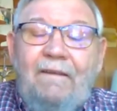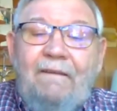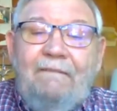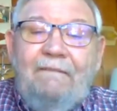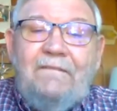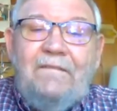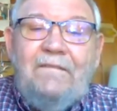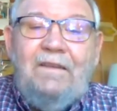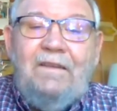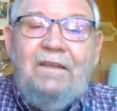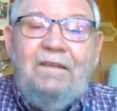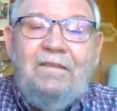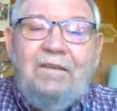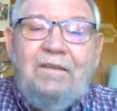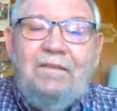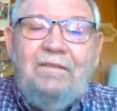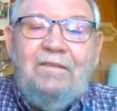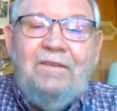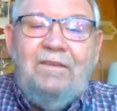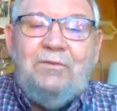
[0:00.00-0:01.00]

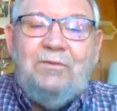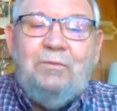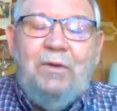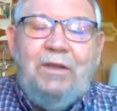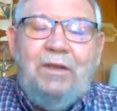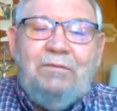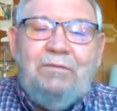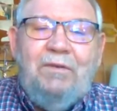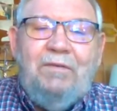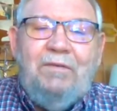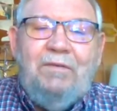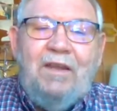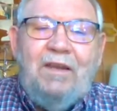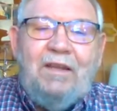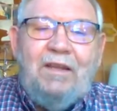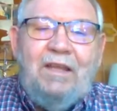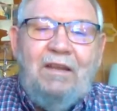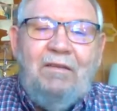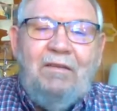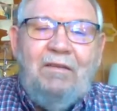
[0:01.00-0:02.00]
this week we've had
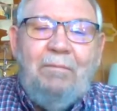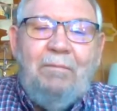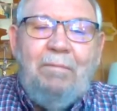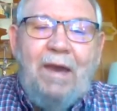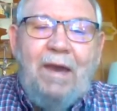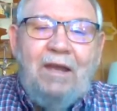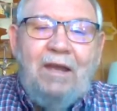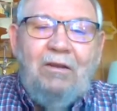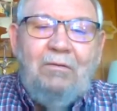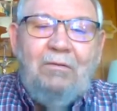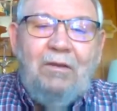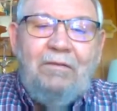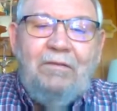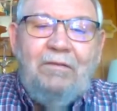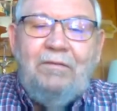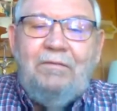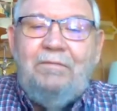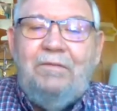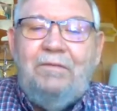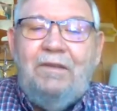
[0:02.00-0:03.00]
a kind of the battle of
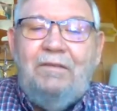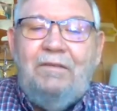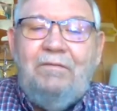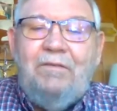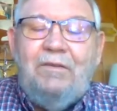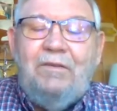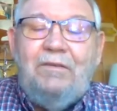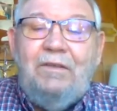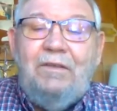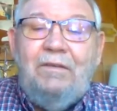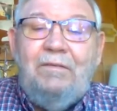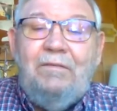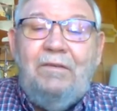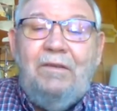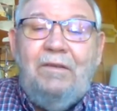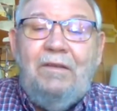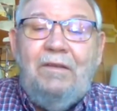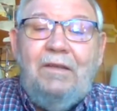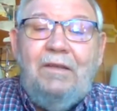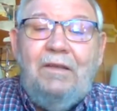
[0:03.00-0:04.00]

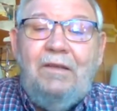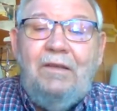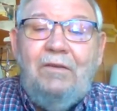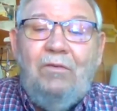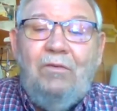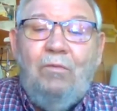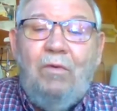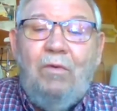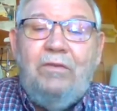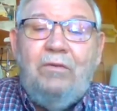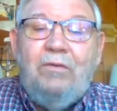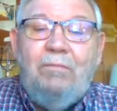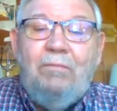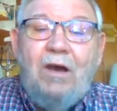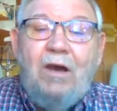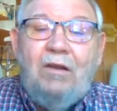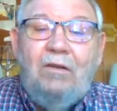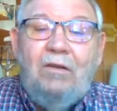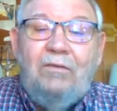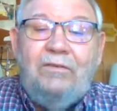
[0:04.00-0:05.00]
the weather
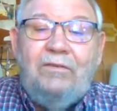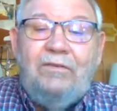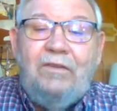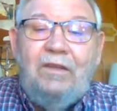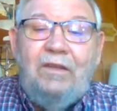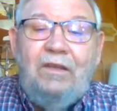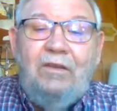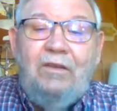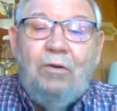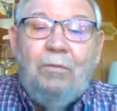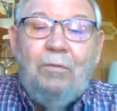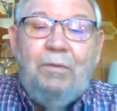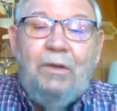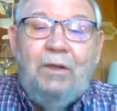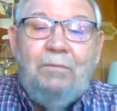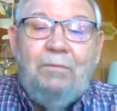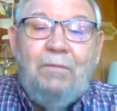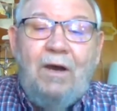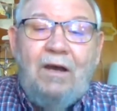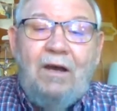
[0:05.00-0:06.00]
models. The
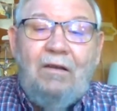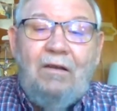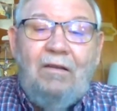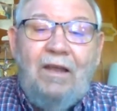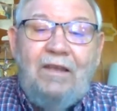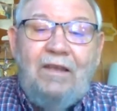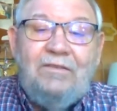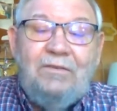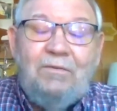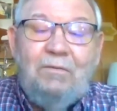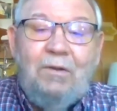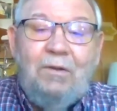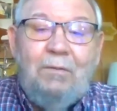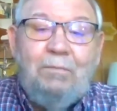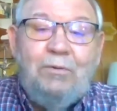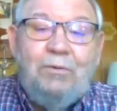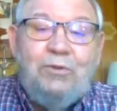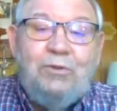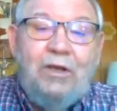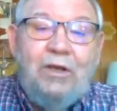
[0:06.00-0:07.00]
European model hasn't really
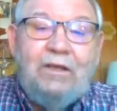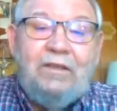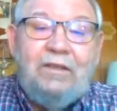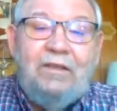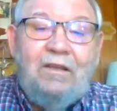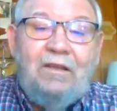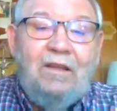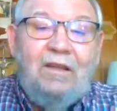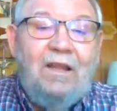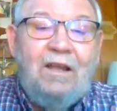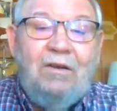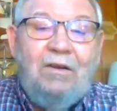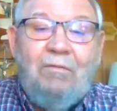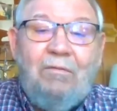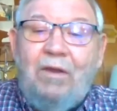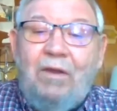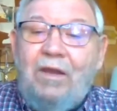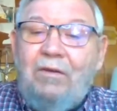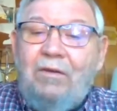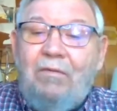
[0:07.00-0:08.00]
projected a lot of
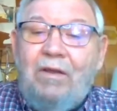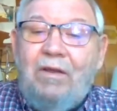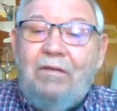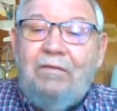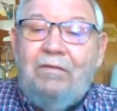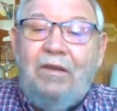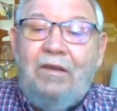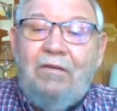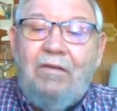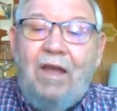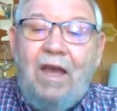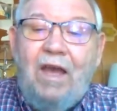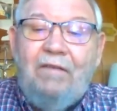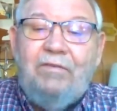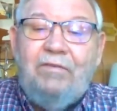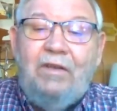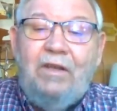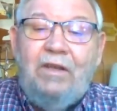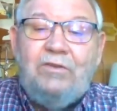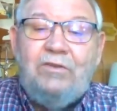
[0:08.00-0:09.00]
rain around here, half
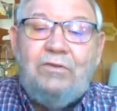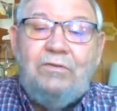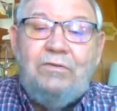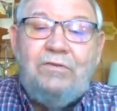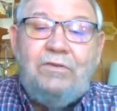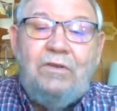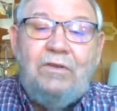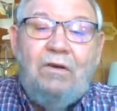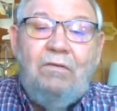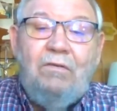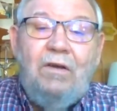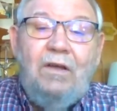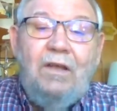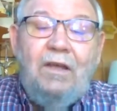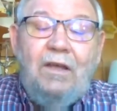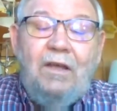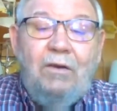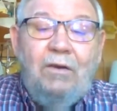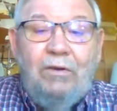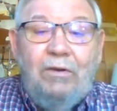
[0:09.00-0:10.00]
an inch or so,
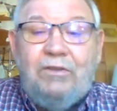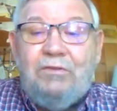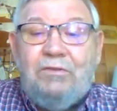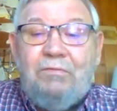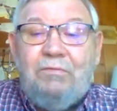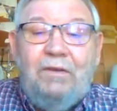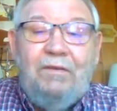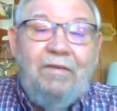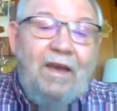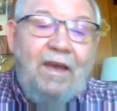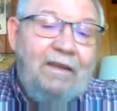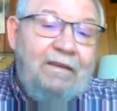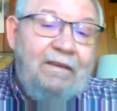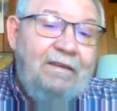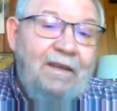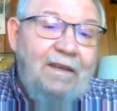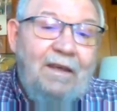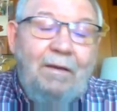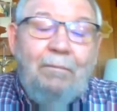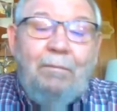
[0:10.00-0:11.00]
which we've had
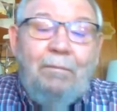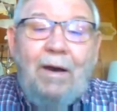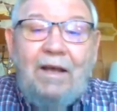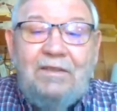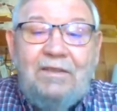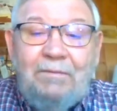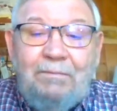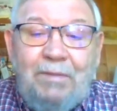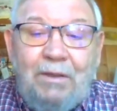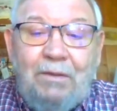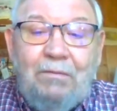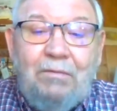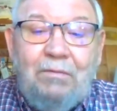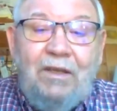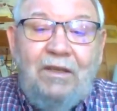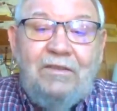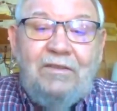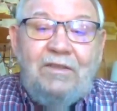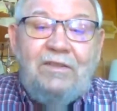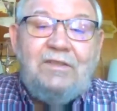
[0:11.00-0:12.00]

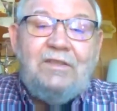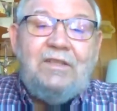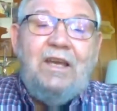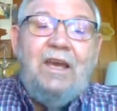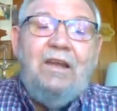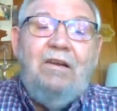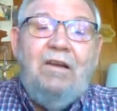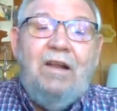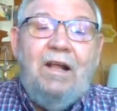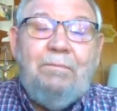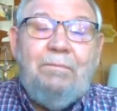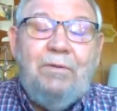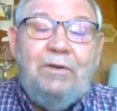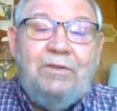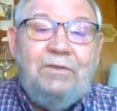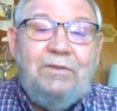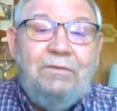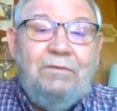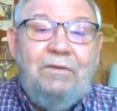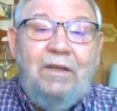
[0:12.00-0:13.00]
possibilities and scattered
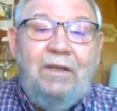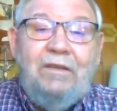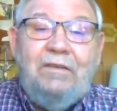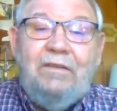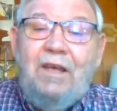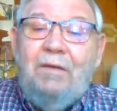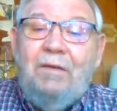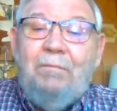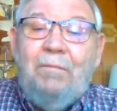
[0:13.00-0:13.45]
opportunities.